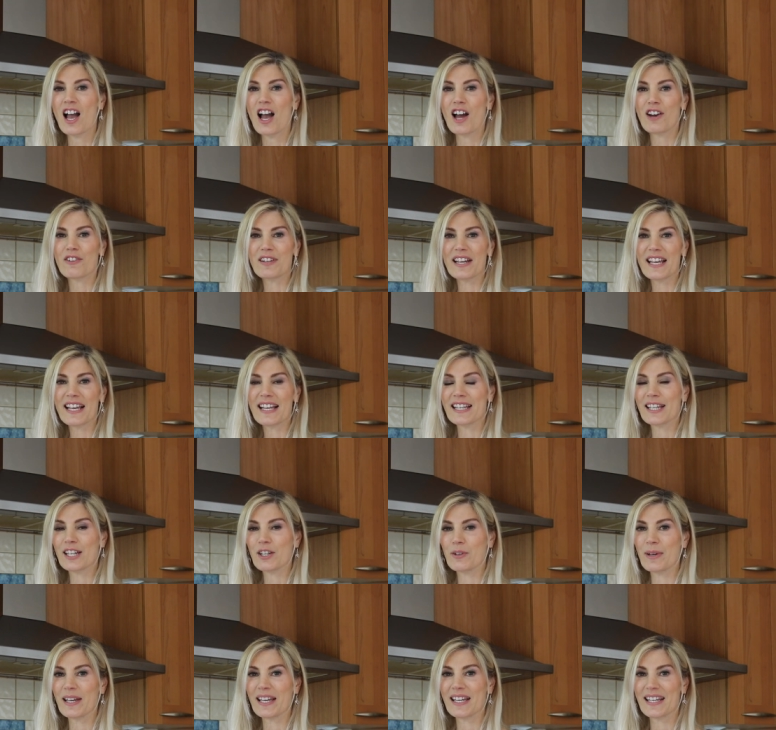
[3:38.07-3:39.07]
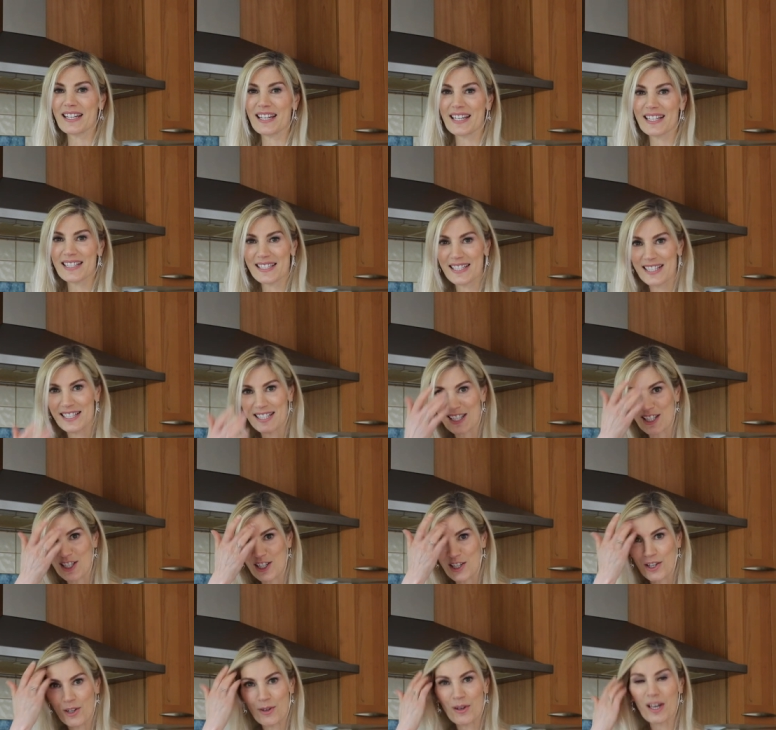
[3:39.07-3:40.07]
are really quick and easy to
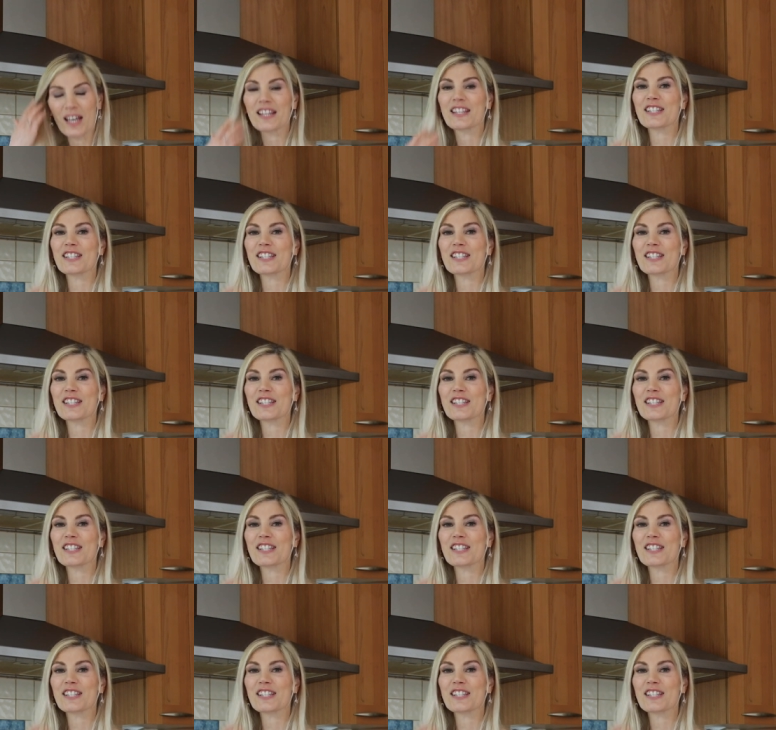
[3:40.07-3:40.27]
do,